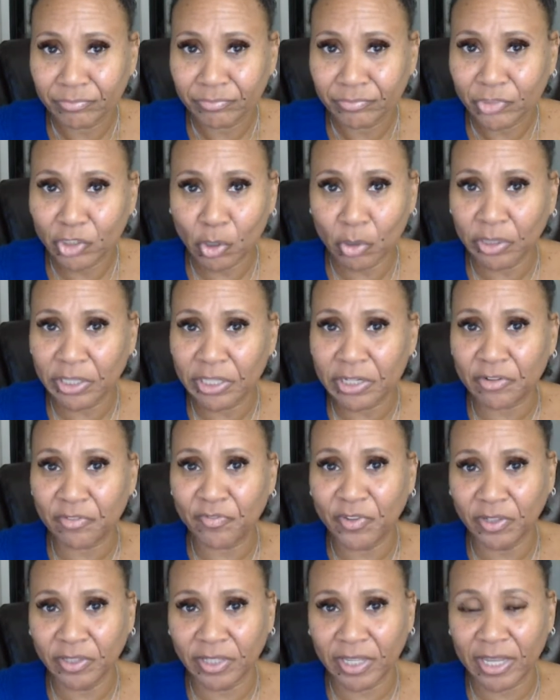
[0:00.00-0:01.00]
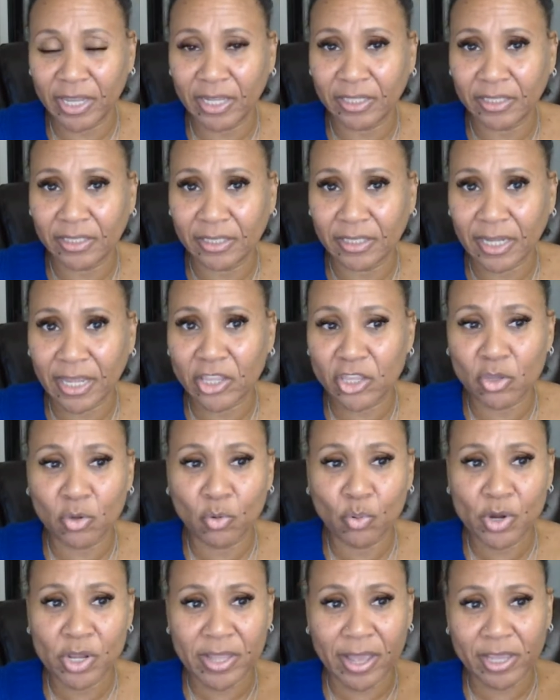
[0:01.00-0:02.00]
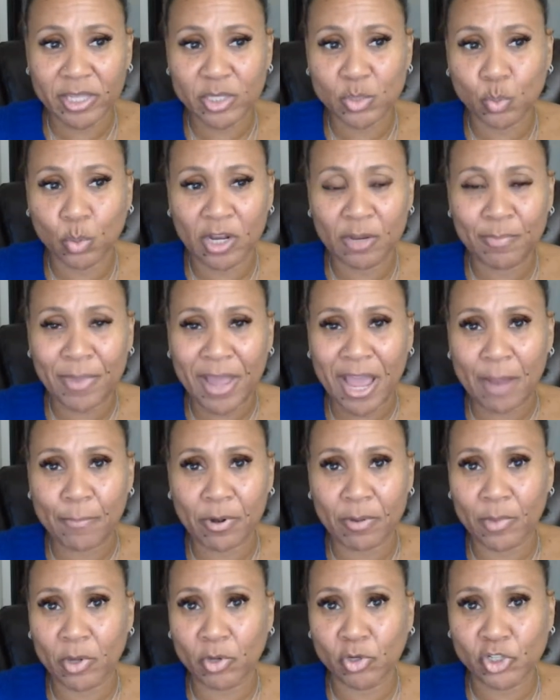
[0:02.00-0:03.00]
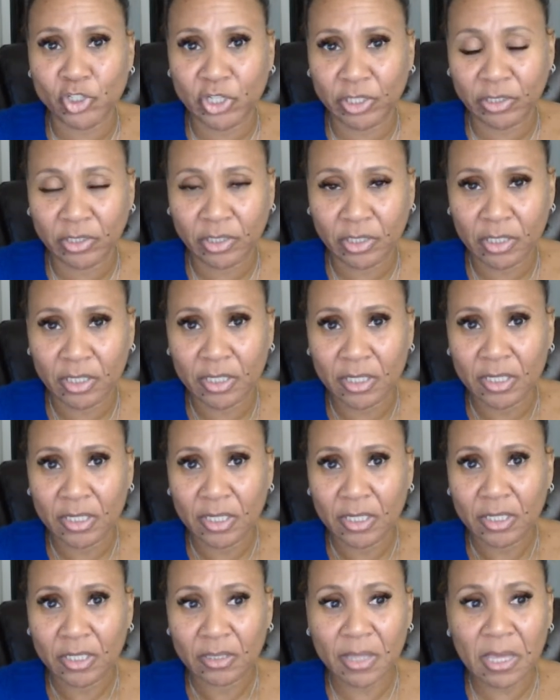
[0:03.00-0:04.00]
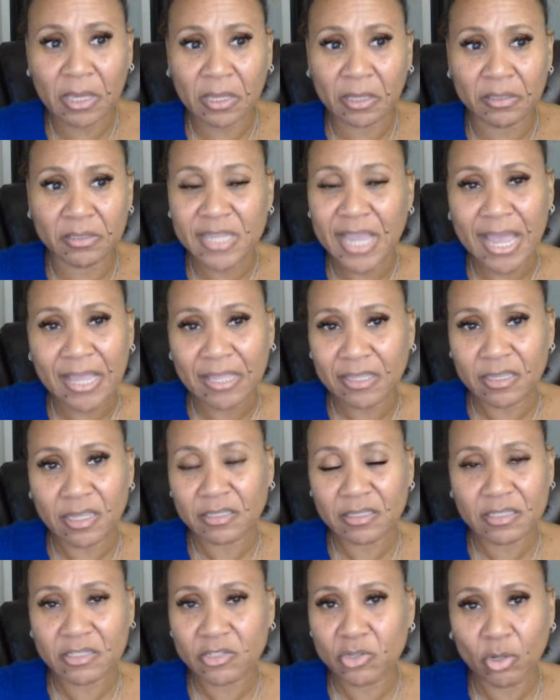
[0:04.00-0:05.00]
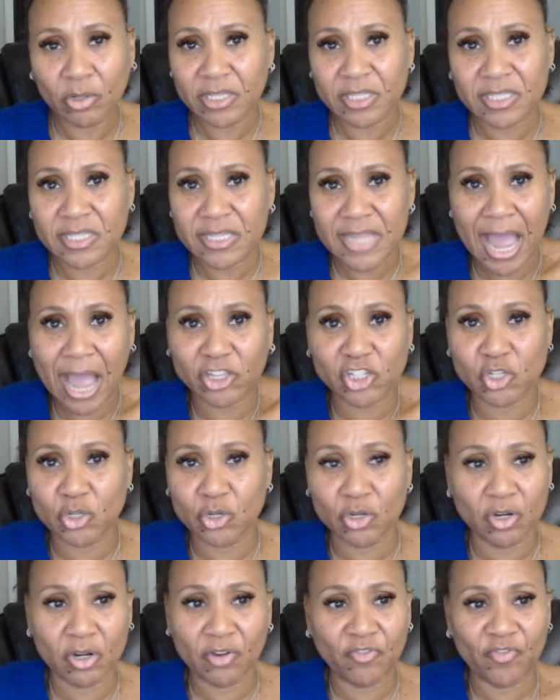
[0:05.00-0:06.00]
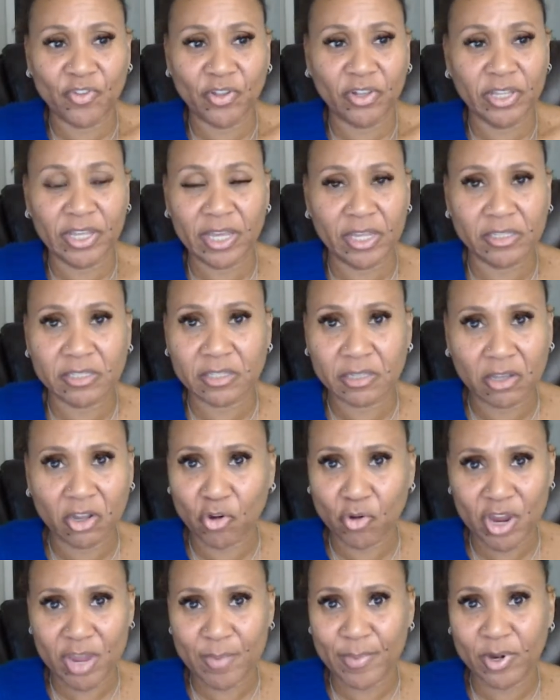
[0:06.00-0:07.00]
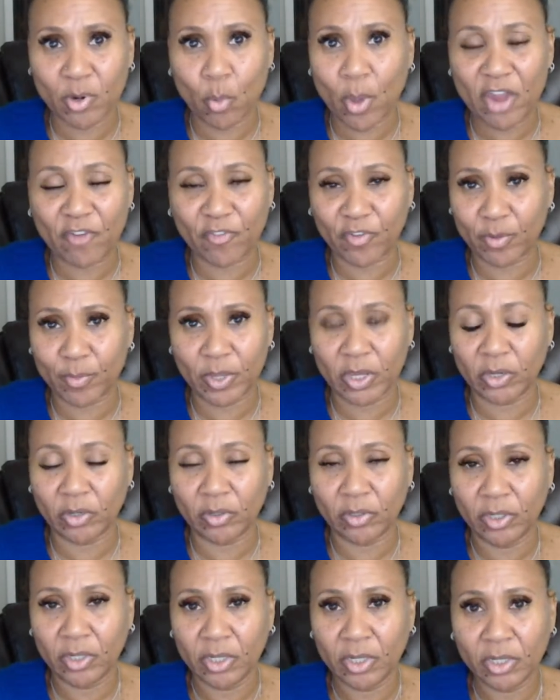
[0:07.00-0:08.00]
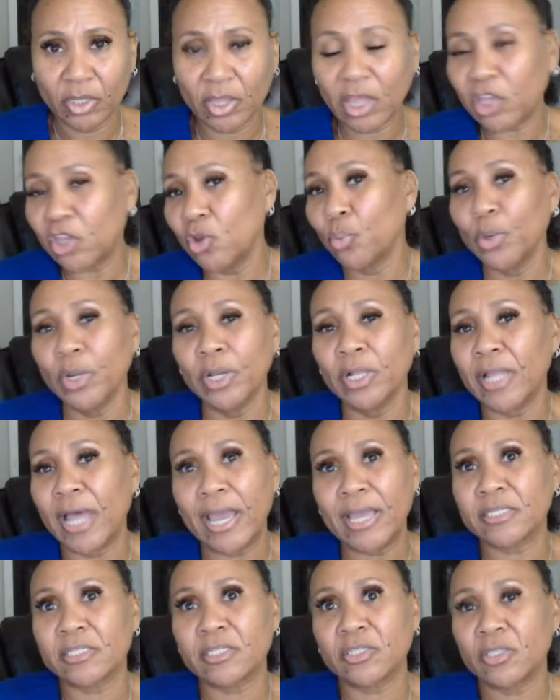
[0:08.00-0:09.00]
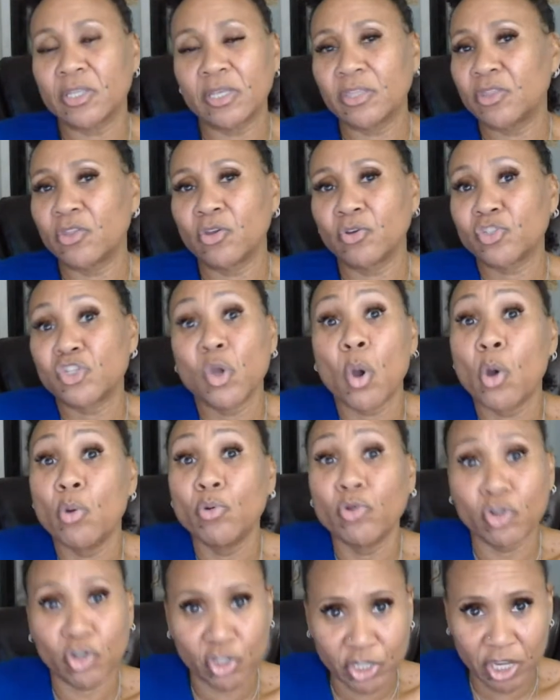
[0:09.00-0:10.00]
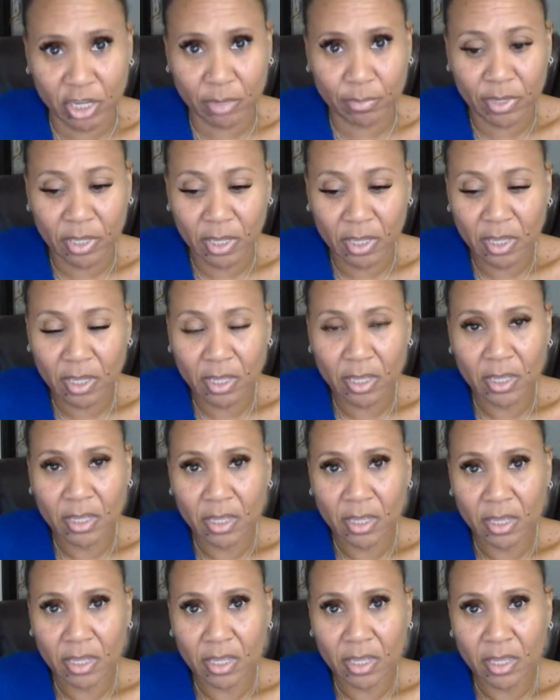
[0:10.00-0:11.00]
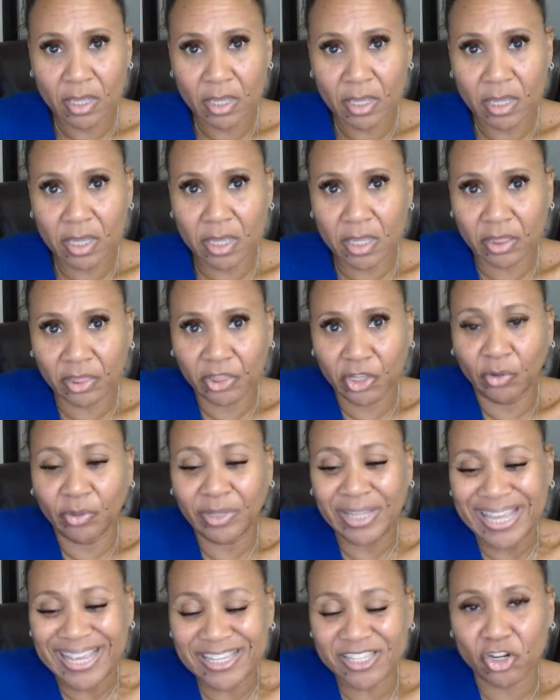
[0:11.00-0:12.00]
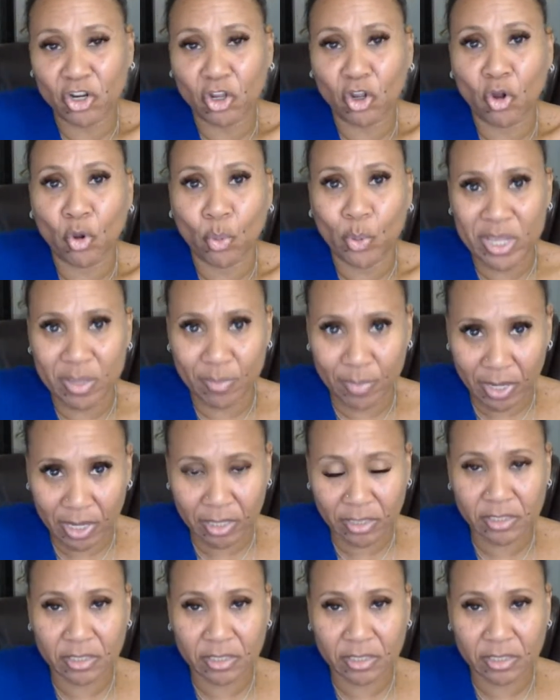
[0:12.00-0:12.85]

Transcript: You're only an affiliate. And you realize one bad promotion, they can totally snatch your affiliate agreement away from you. Like, you realize there's no ownership. It literally is an agreement.